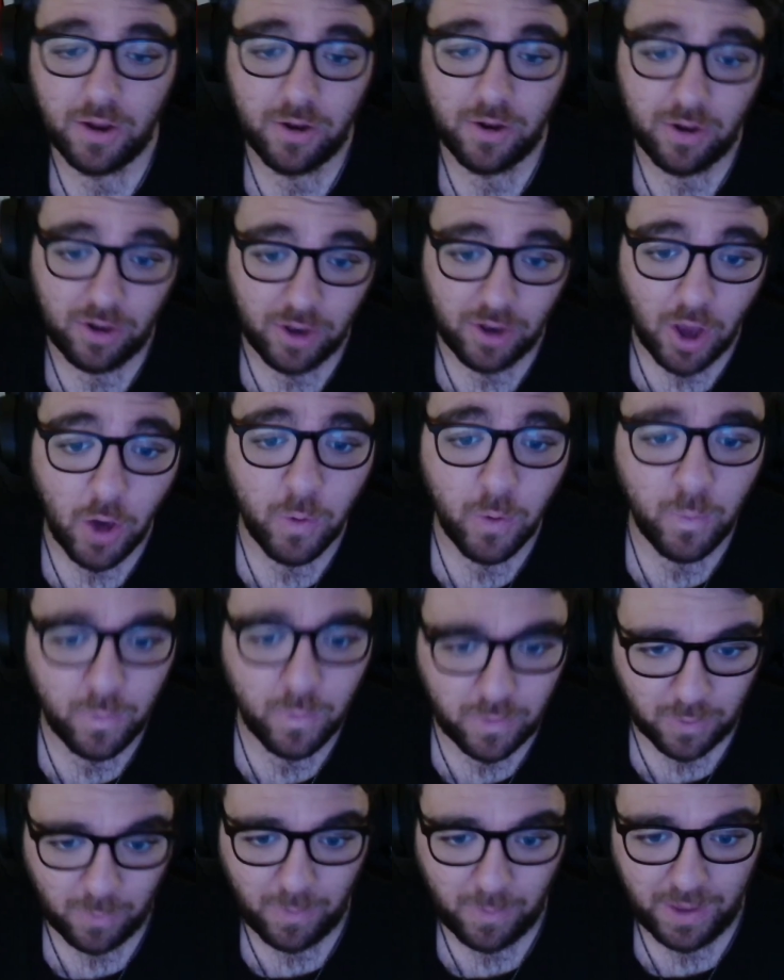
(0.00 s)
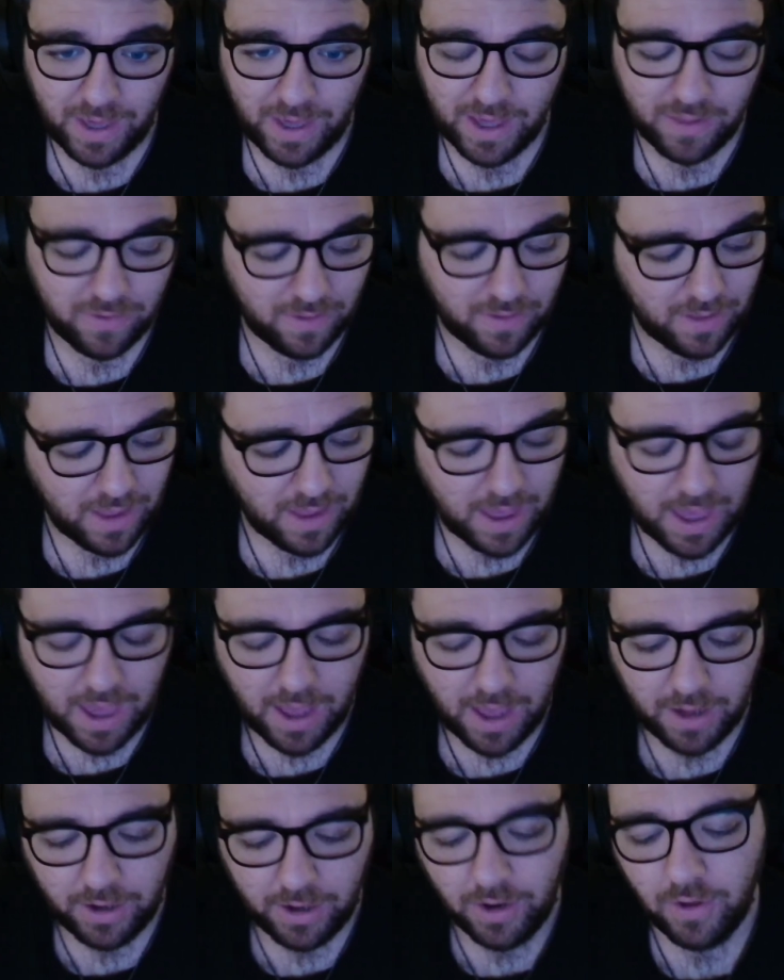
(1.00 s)
knows who he is
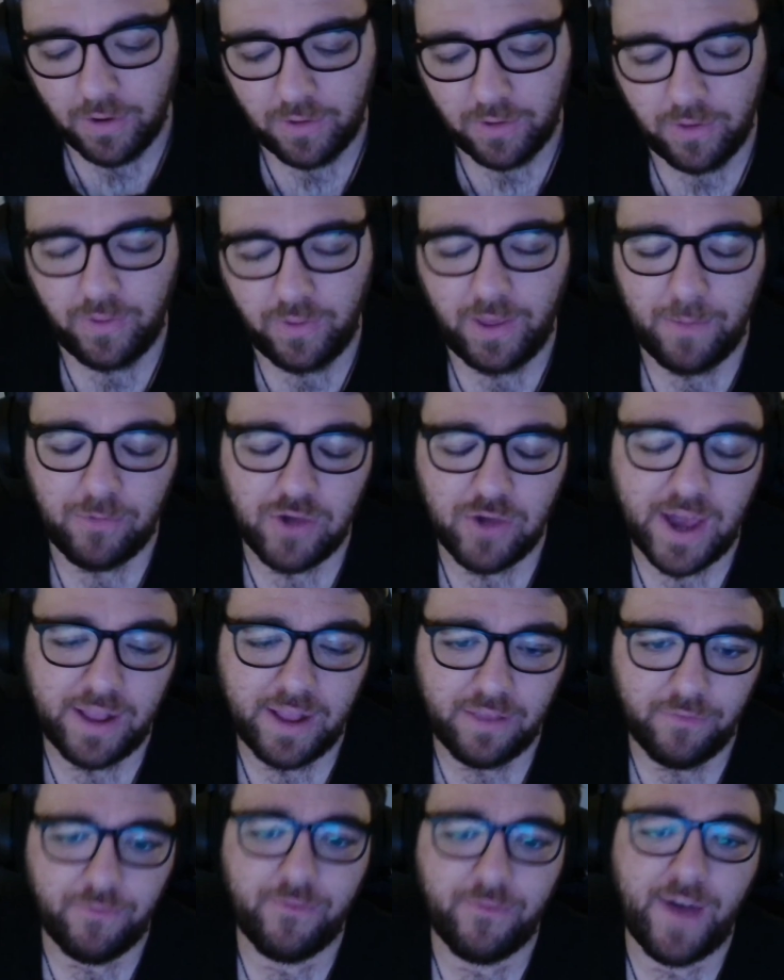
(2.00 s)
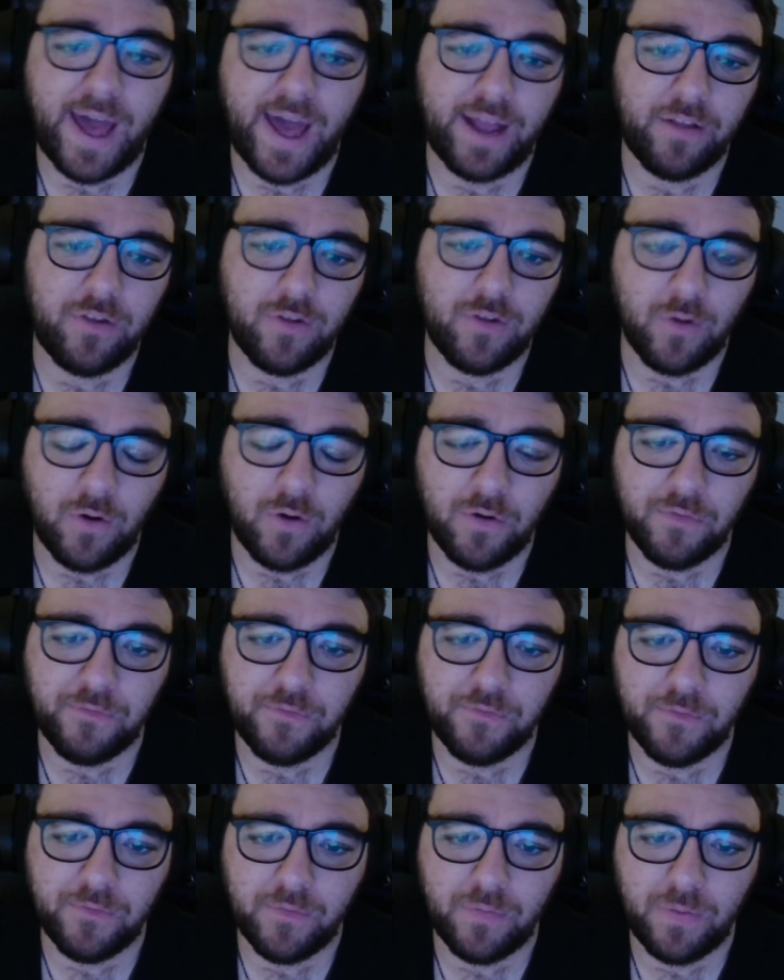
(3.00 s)
and looked at the objective facts of
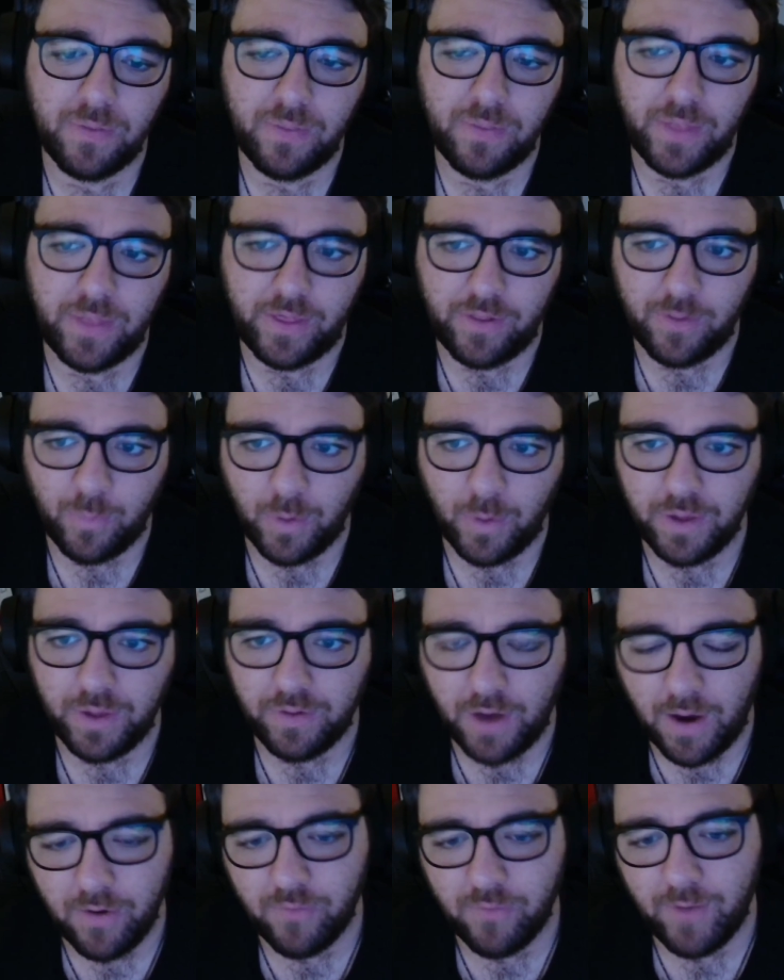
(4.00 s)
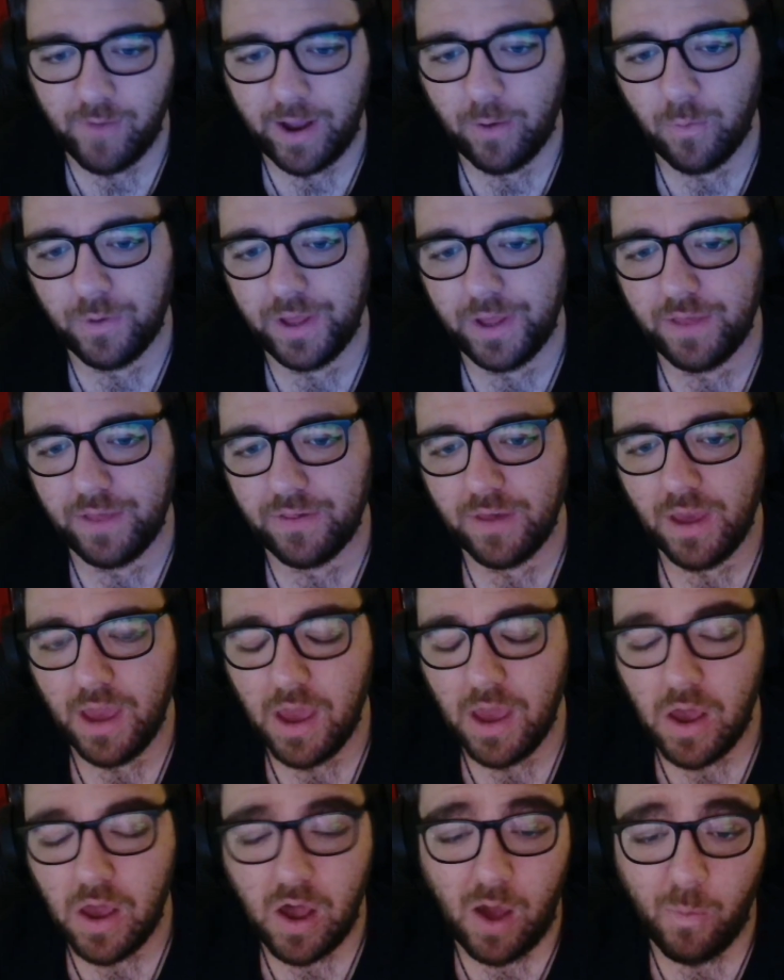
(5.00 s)
this is what his current record is,
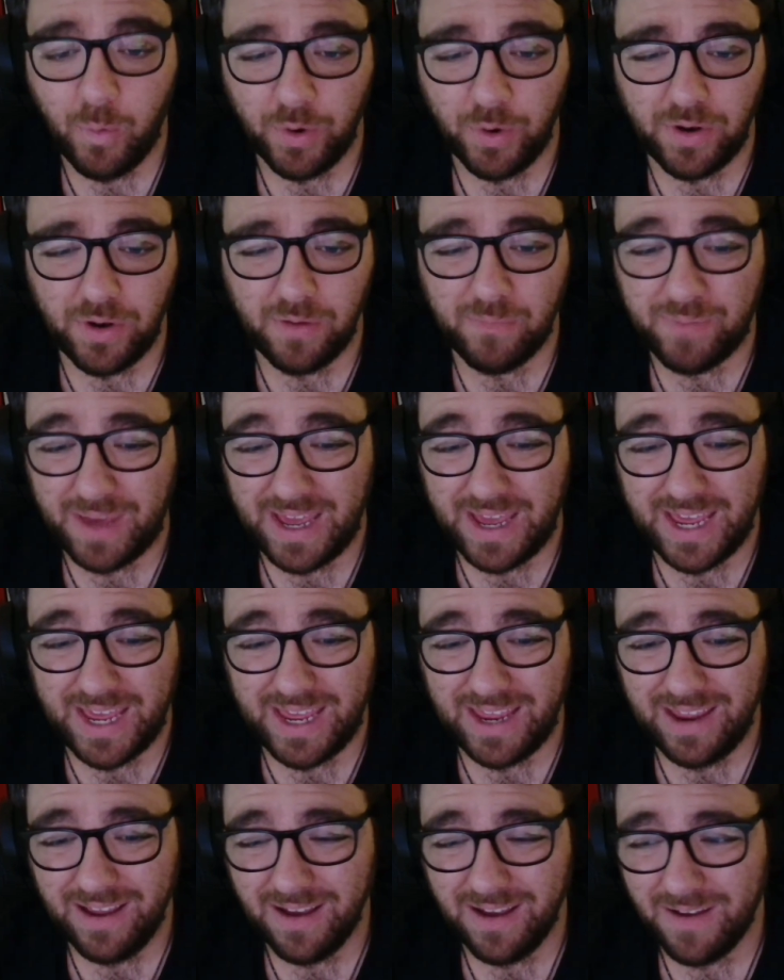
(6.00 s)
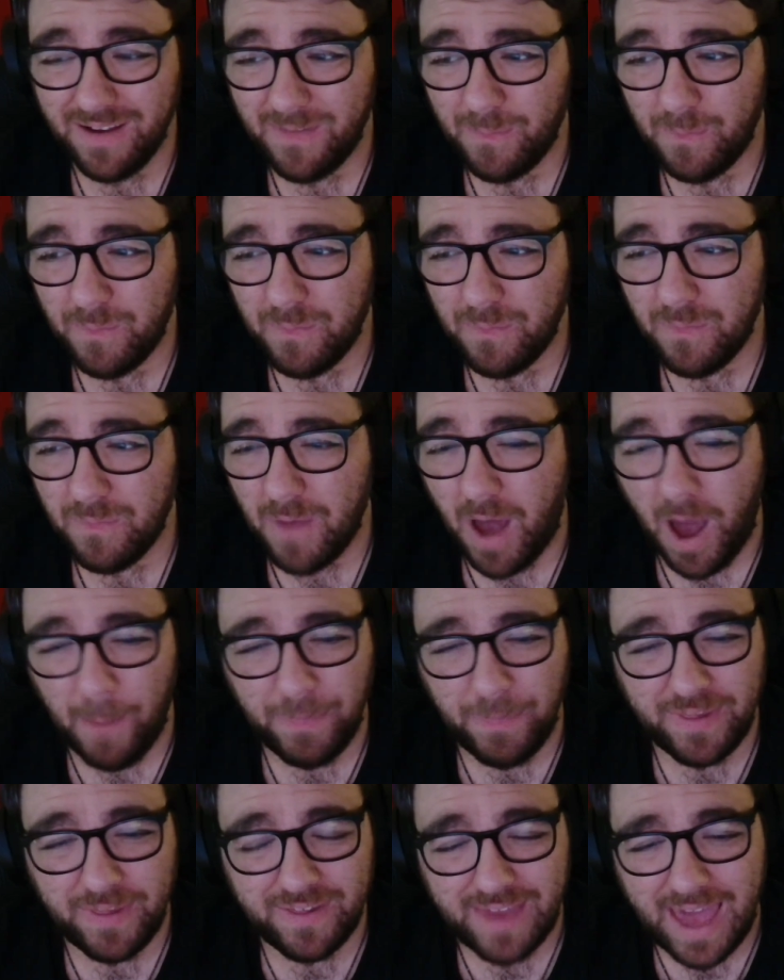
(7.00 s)
I wouldn't be
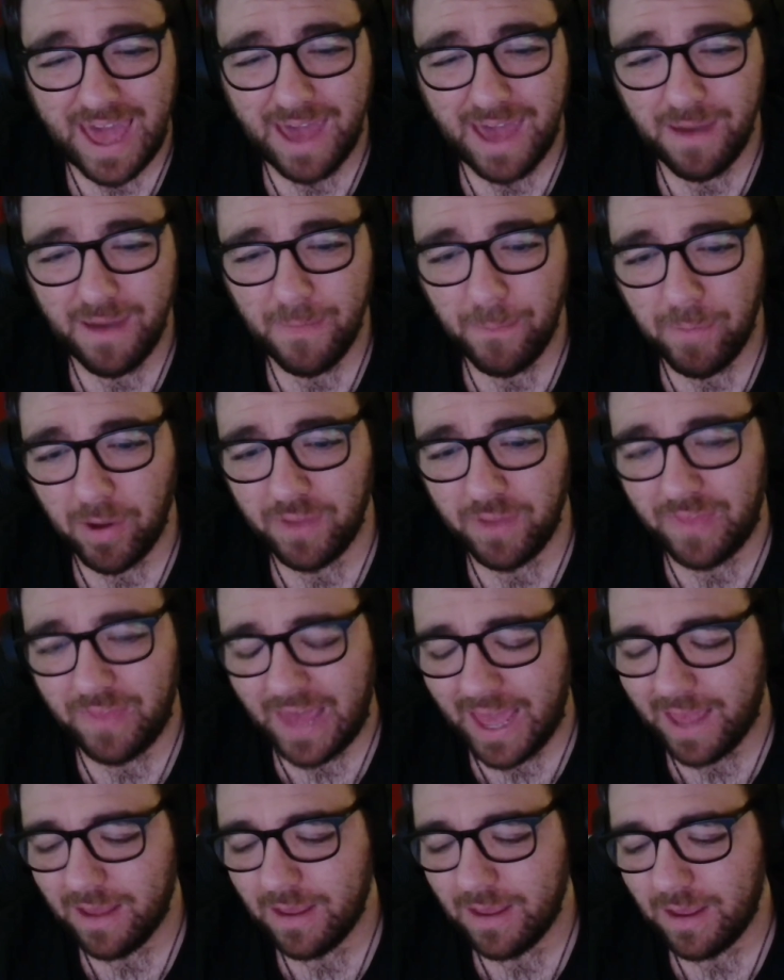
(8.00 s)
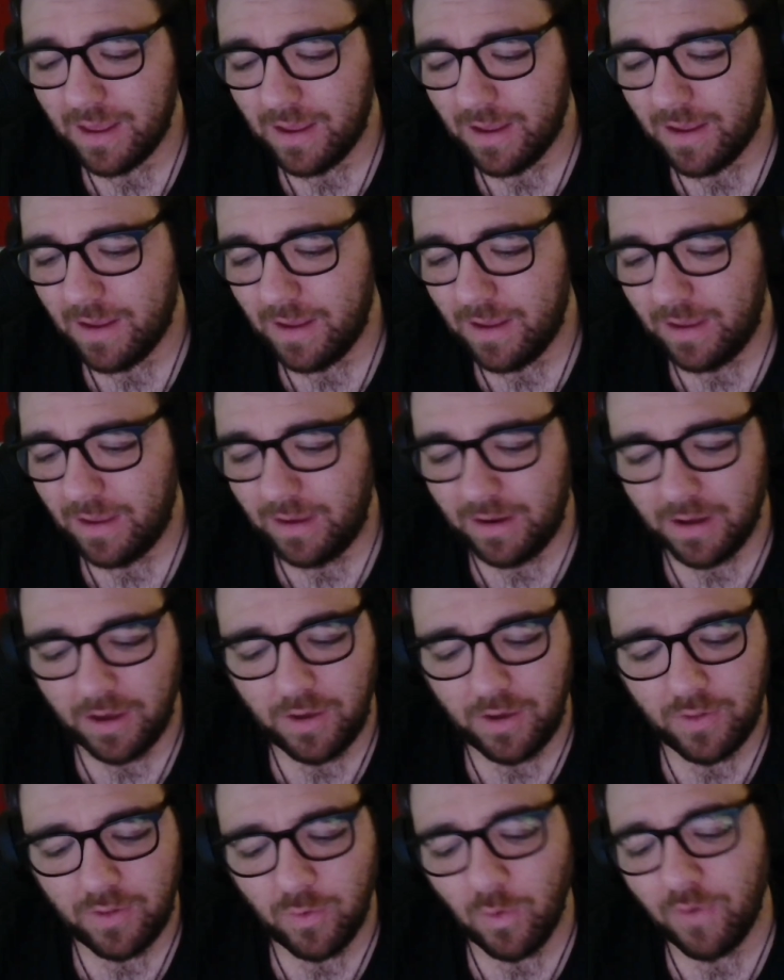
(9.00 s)
upset by that.
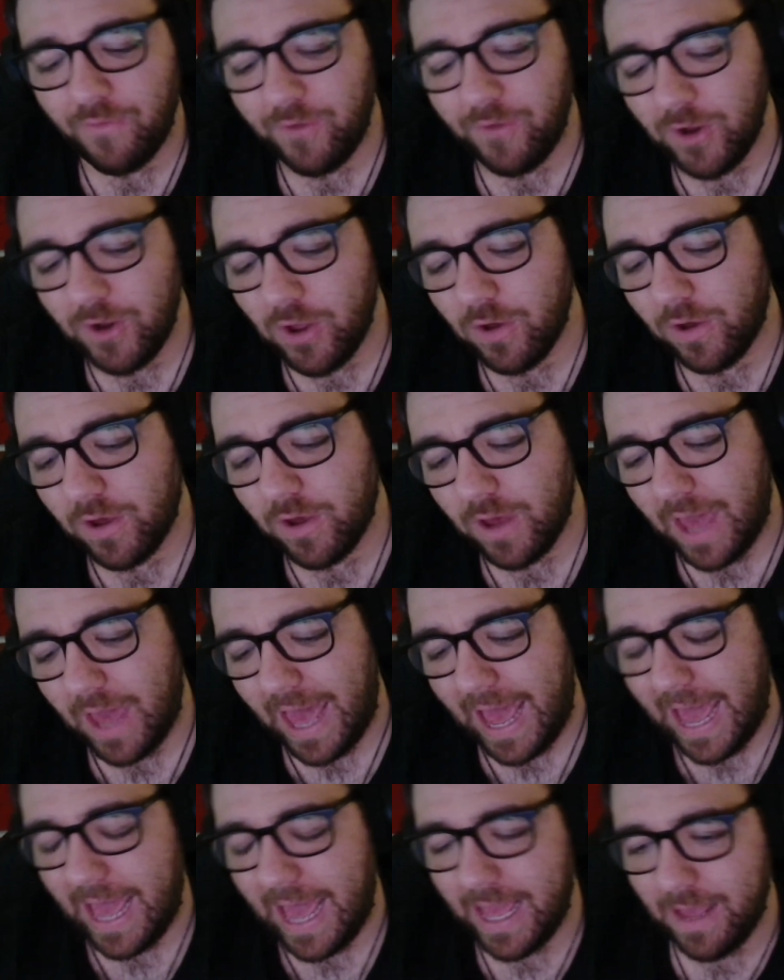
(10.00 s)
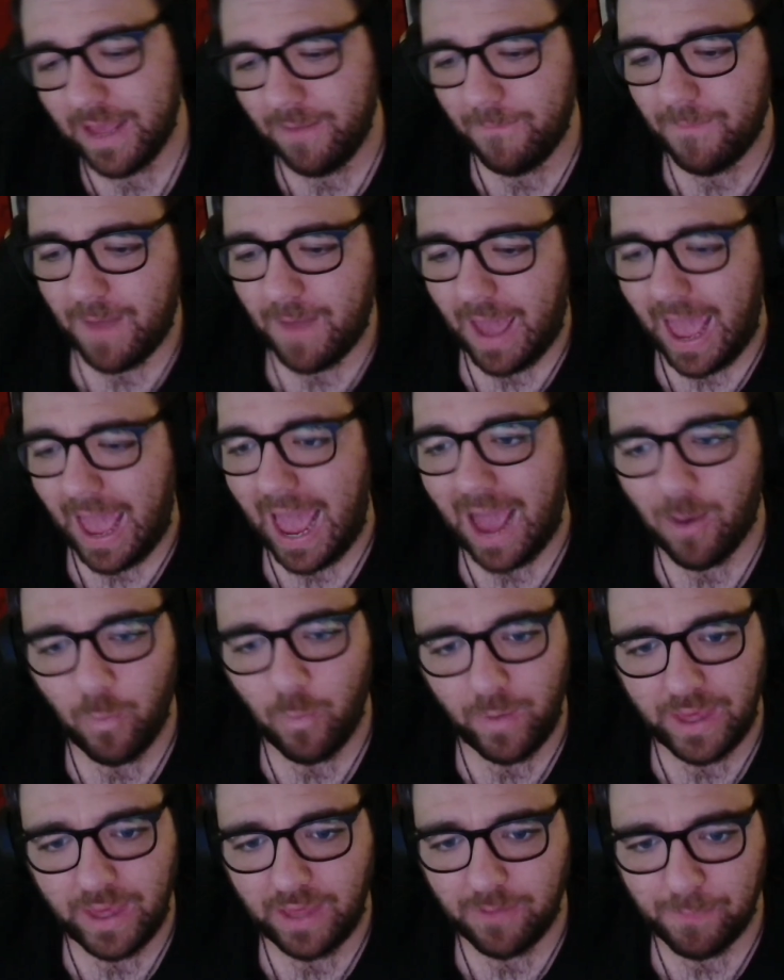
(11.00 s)
You sort of look at how
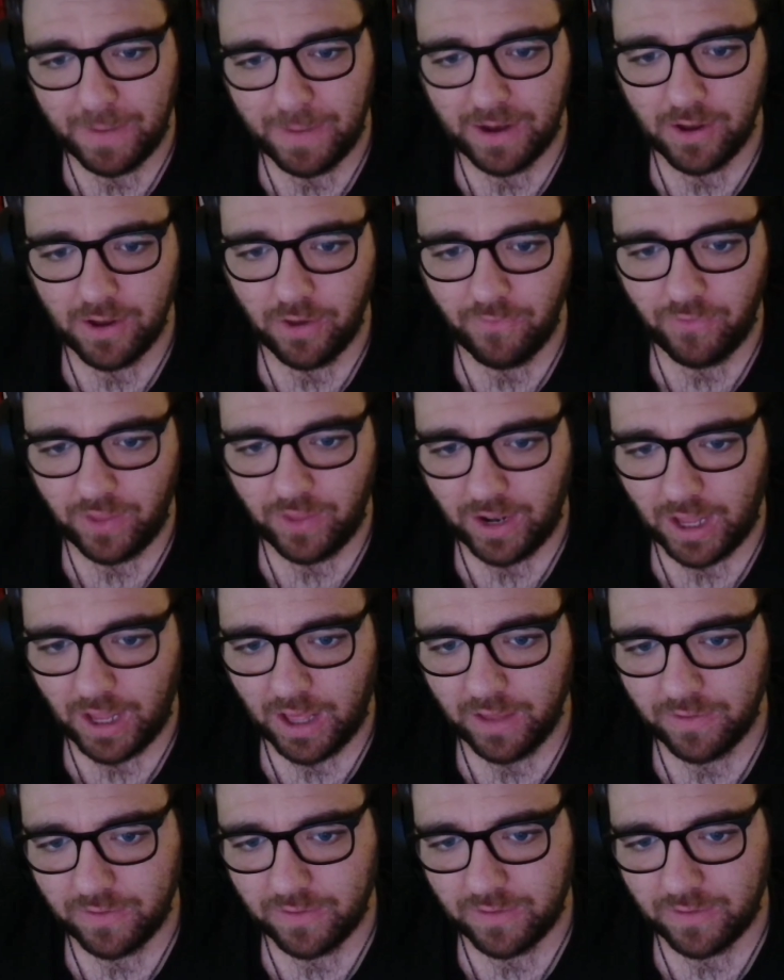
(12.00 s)
he's been over the last